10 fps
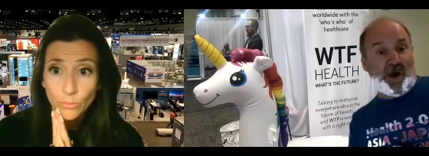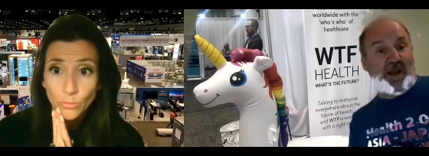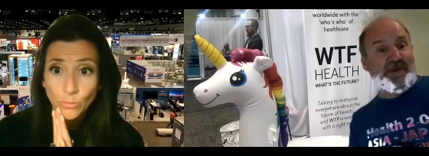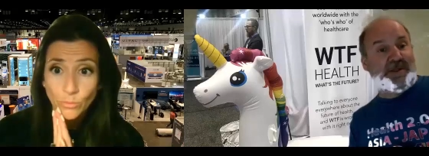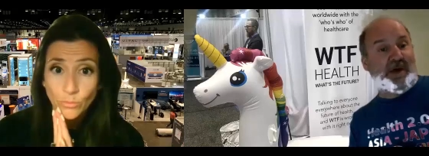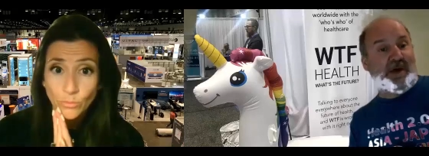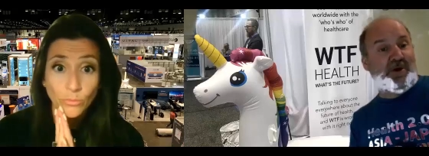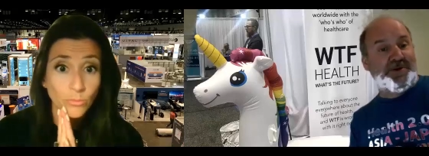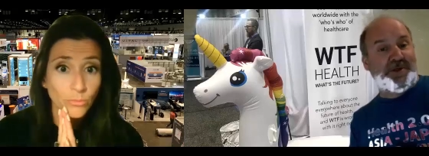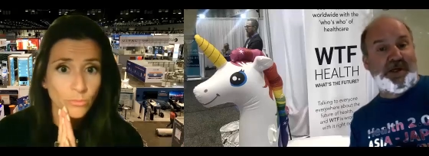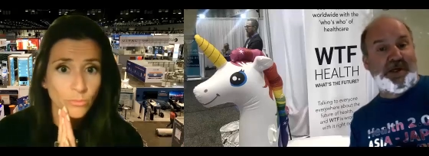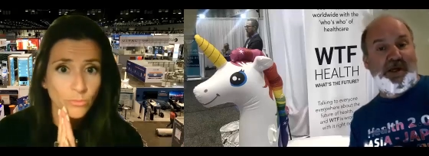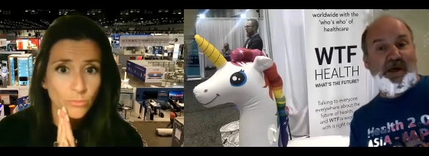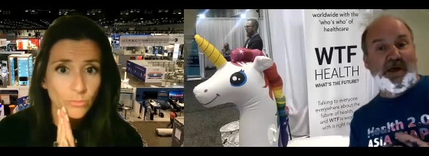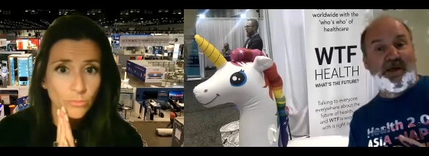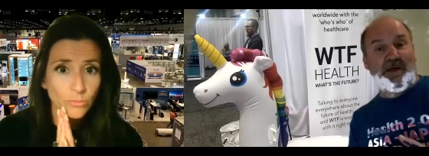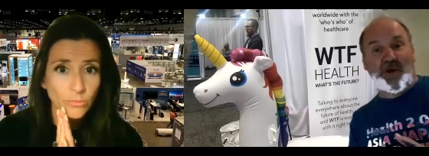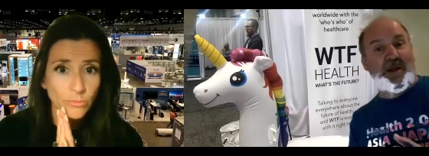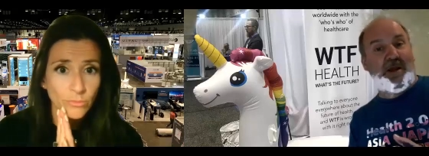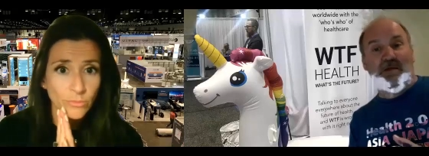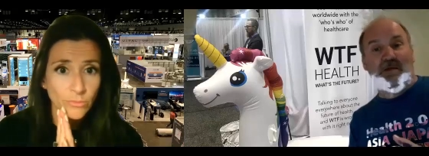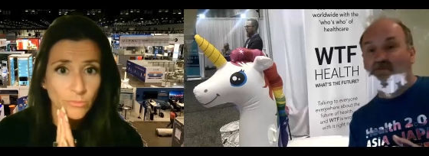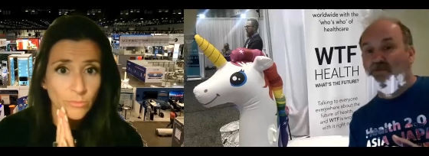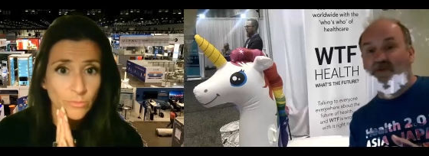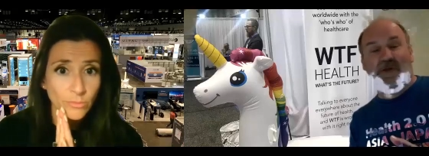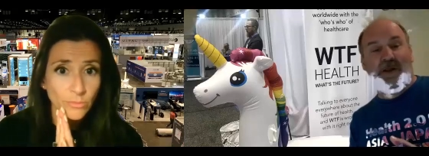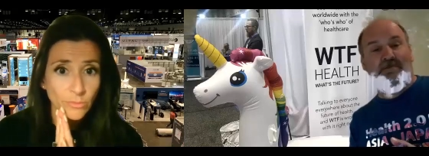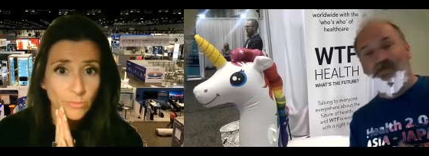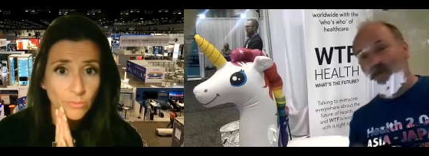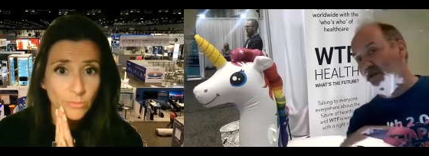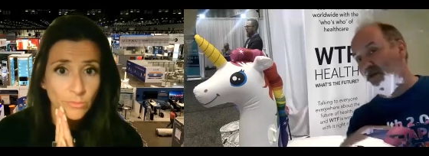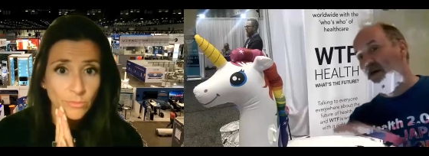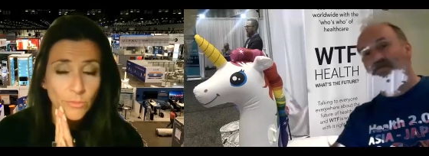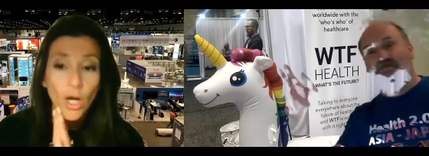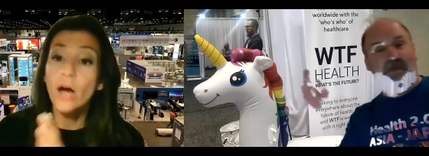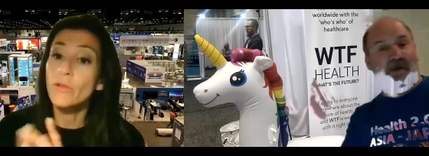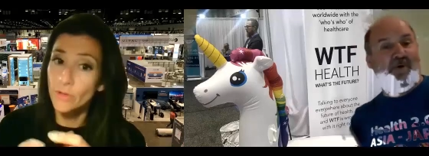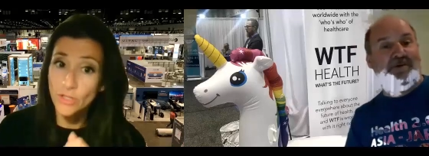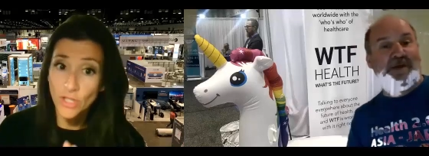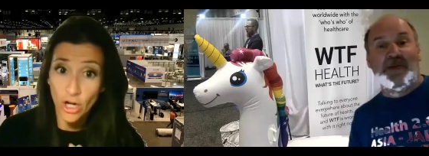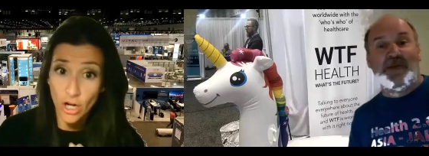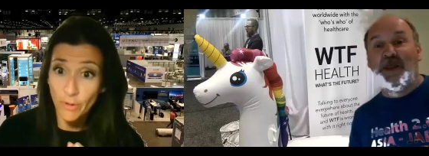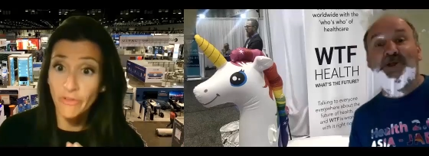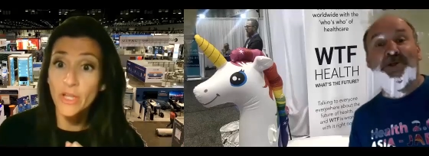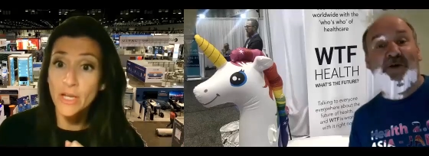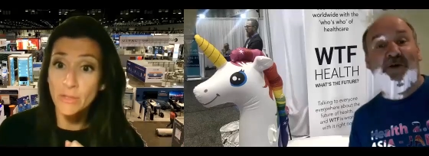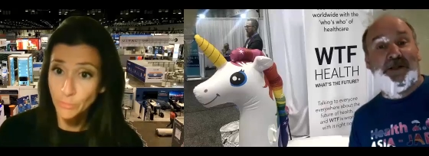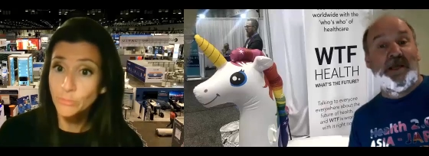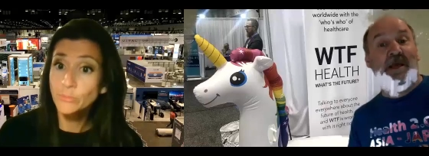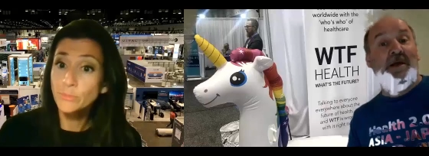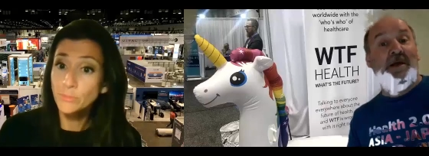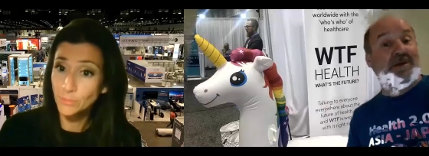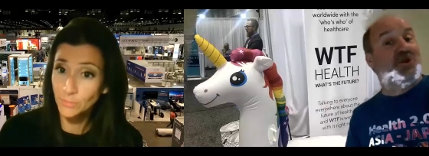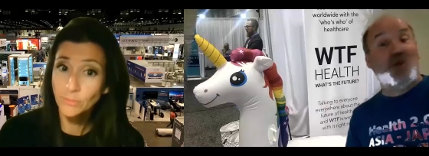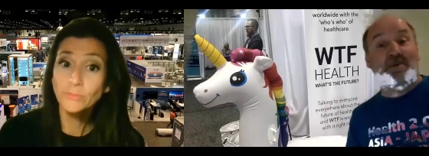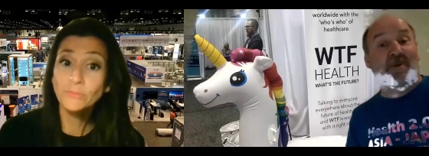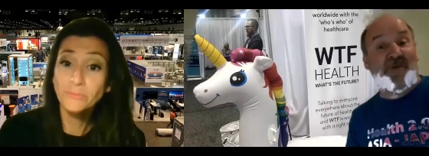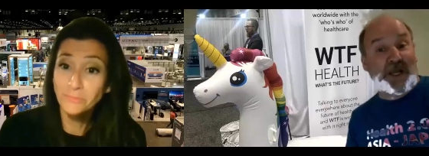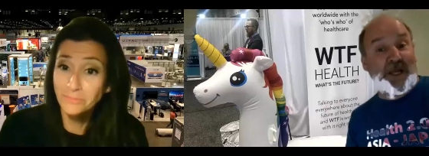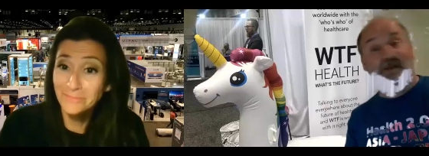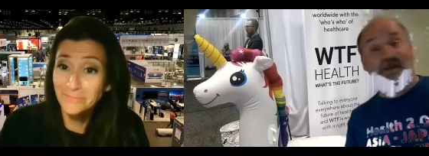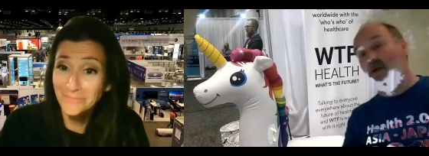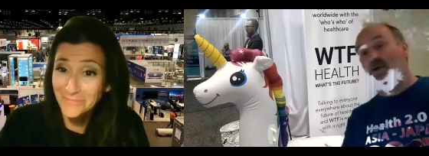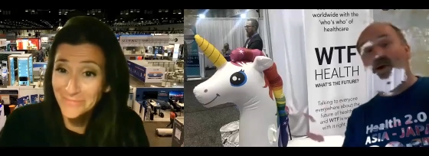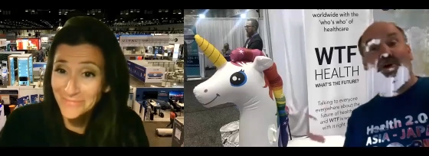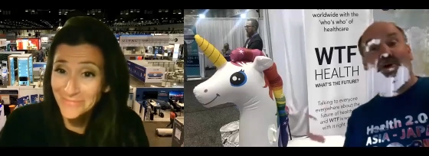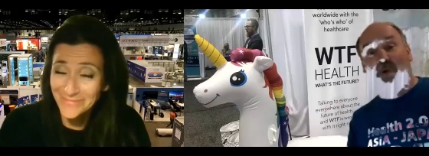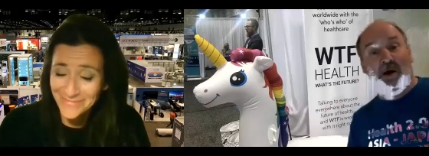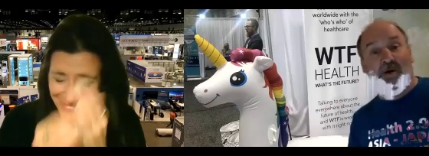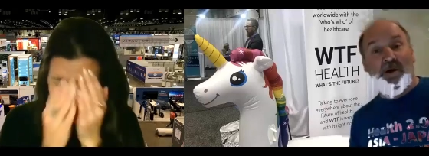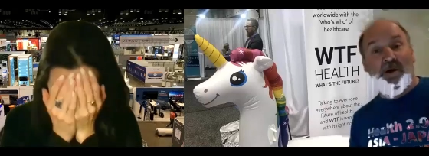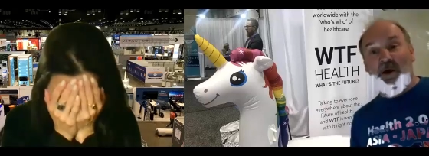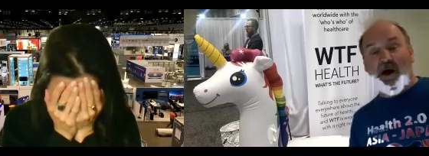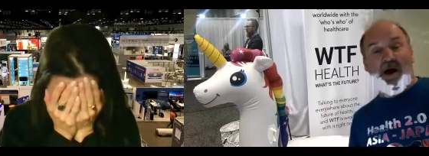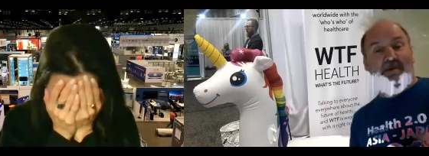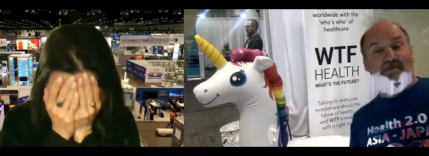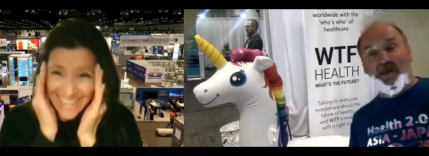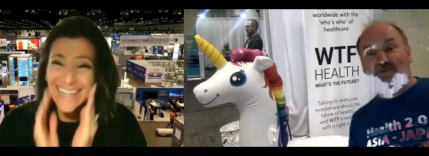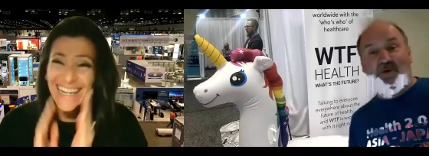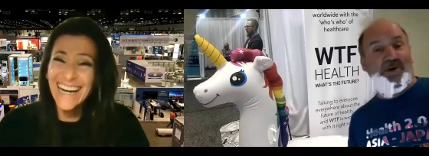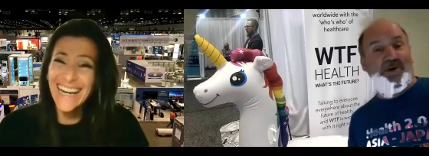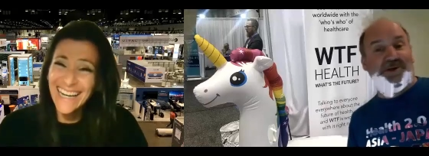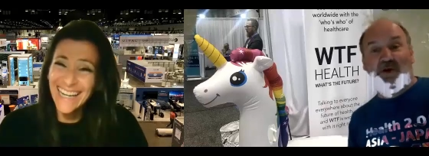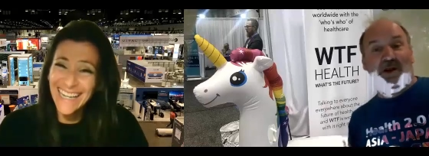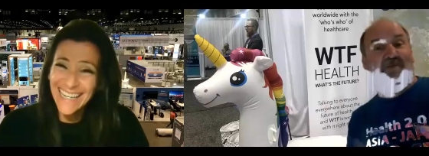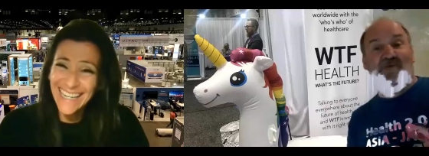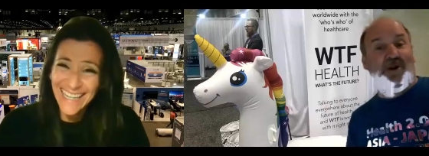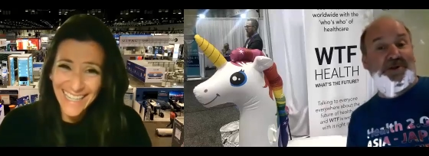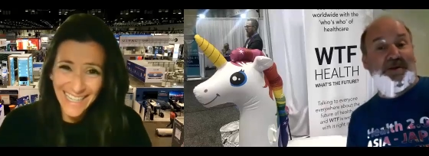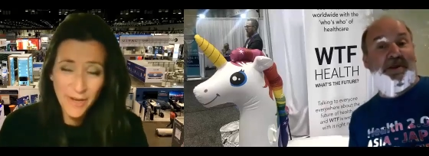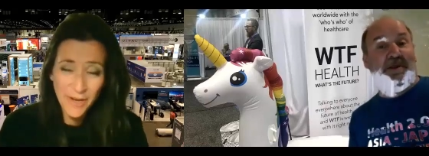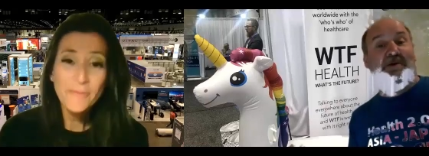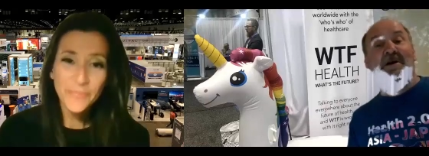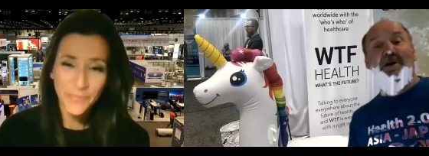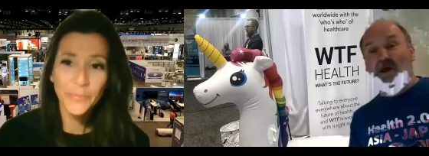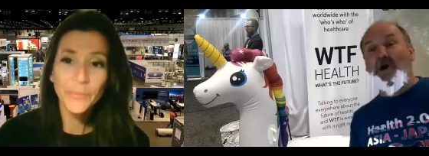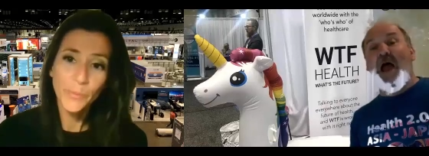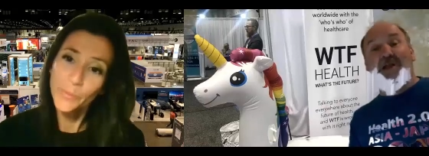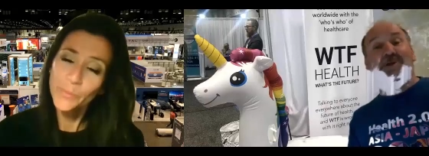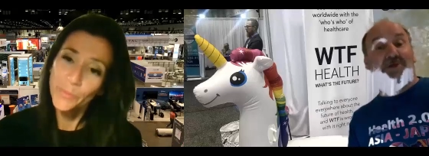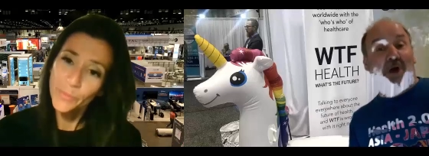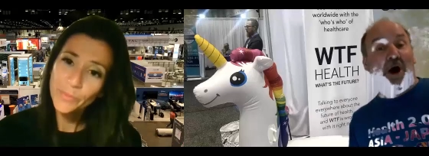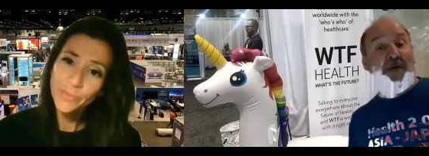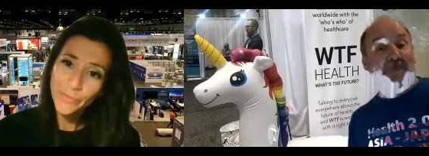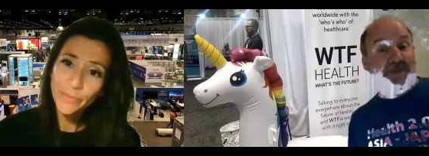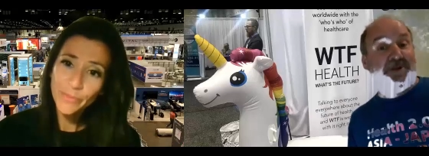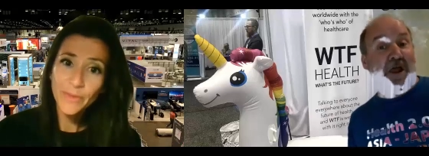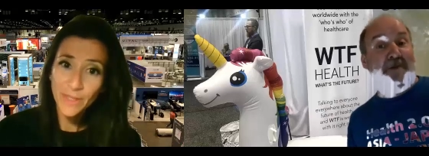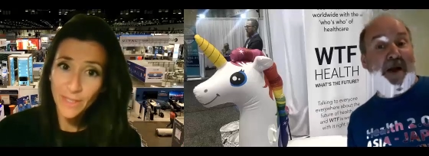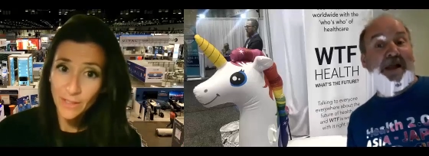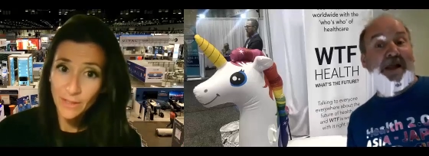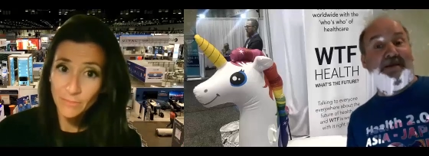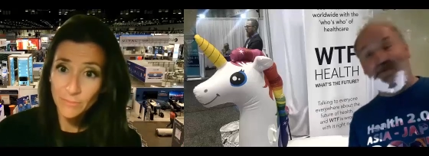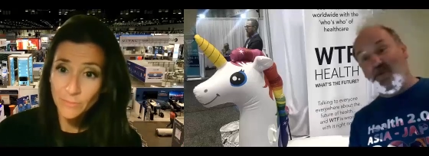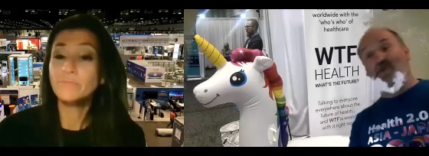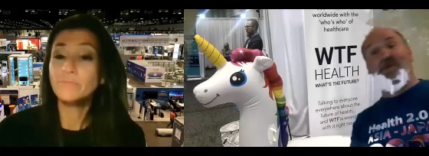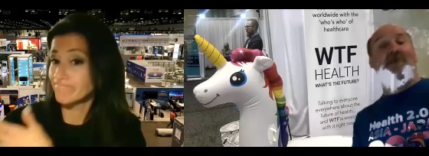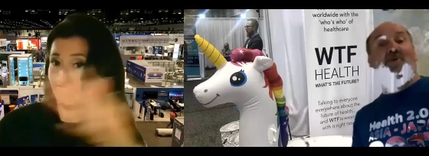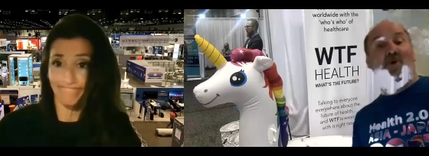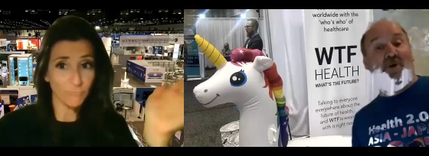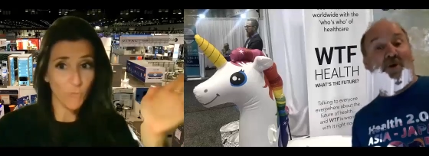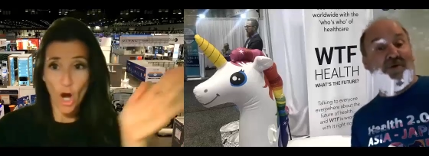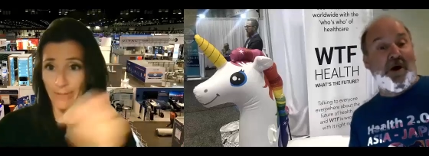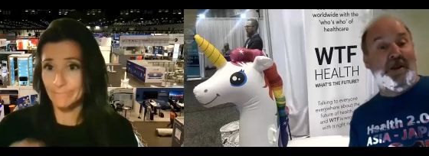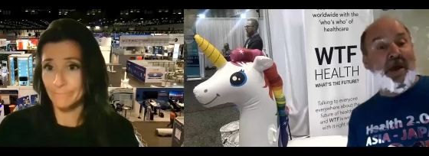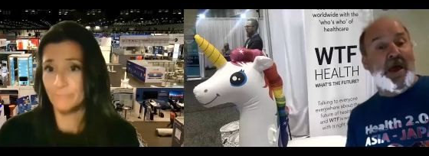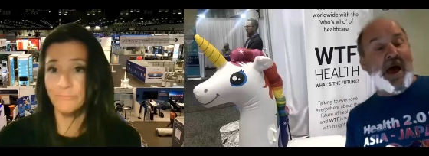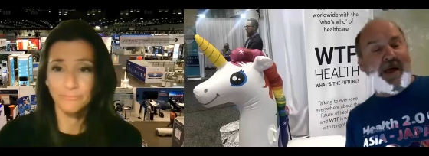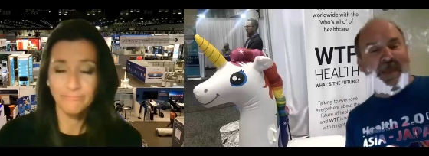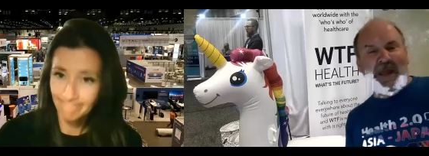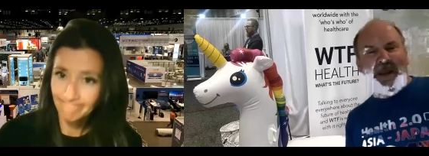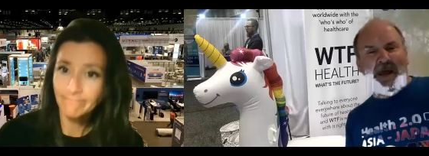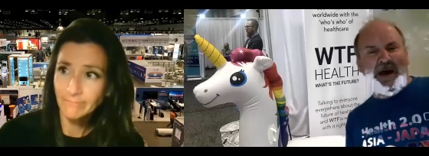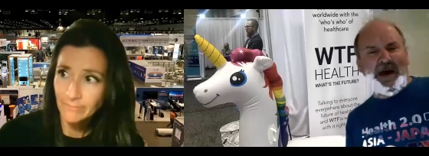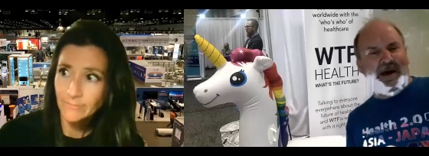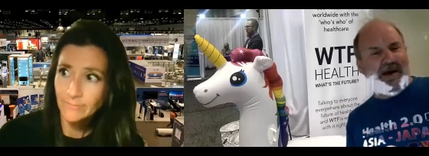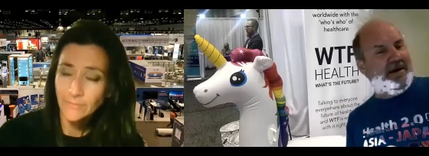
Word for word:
Speaker 1: uh, let me see, I would have gone to the uh, Israeli pavilion, that, that uh, ah, wipes out nation IT. There's a German pavilion, they would have gone as well. Um, there's probably an Australian pavilion or something. You know, any startup in Startup Alley, they would all have gone. And then uh,